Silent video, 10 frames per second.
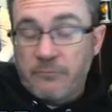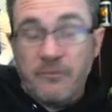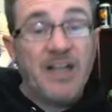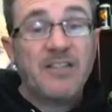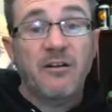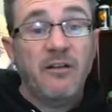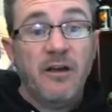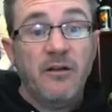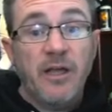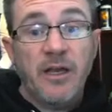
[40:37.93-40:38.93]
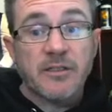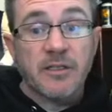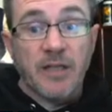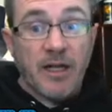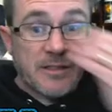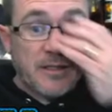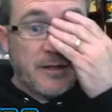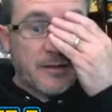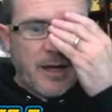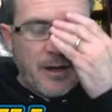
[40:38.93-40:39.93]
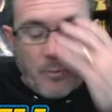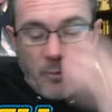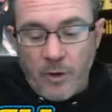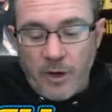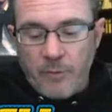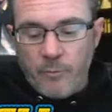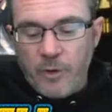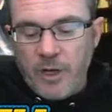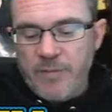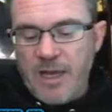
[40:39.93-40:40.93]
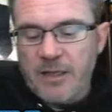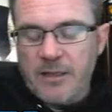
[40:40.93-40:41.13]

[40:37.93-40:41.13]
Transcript: That's our LEGO Legacy. That's the entire morning. We'll come back at